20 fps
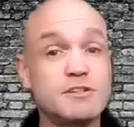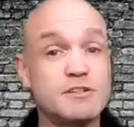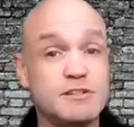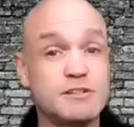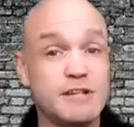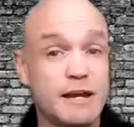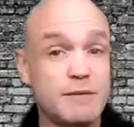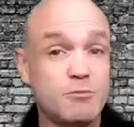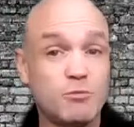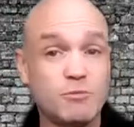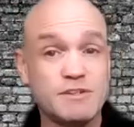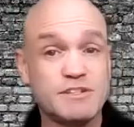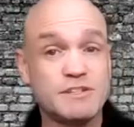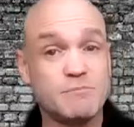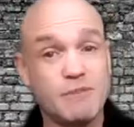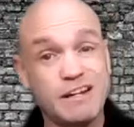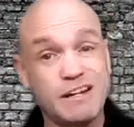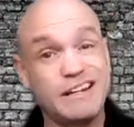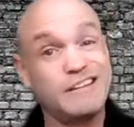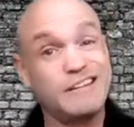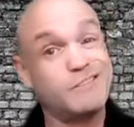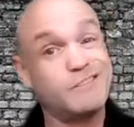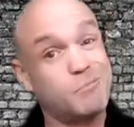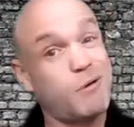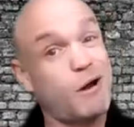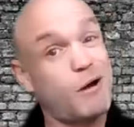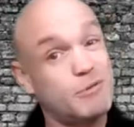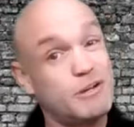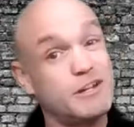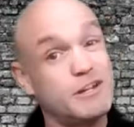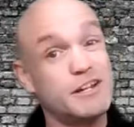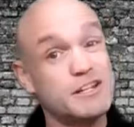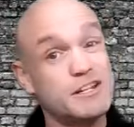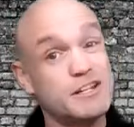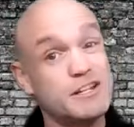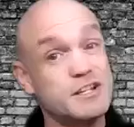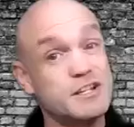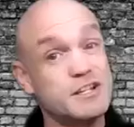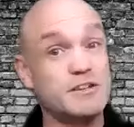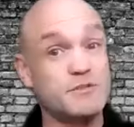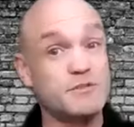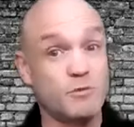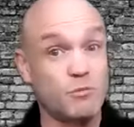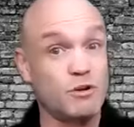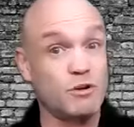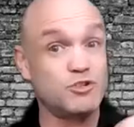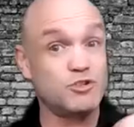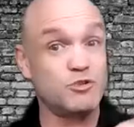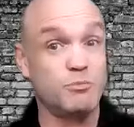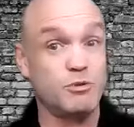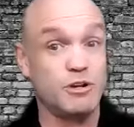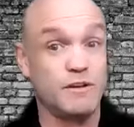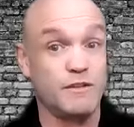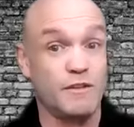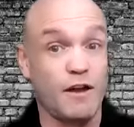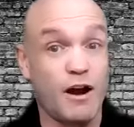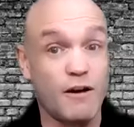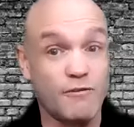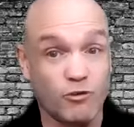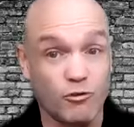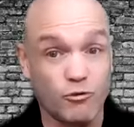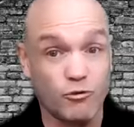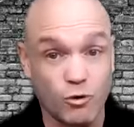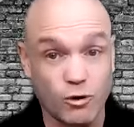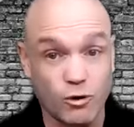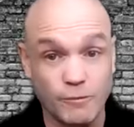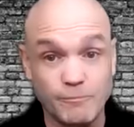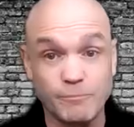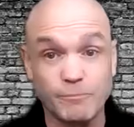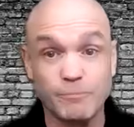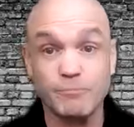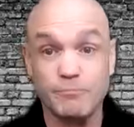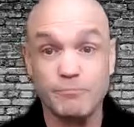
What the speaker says: to the table with some money if the property doesn't appraise for what you put in the offer for.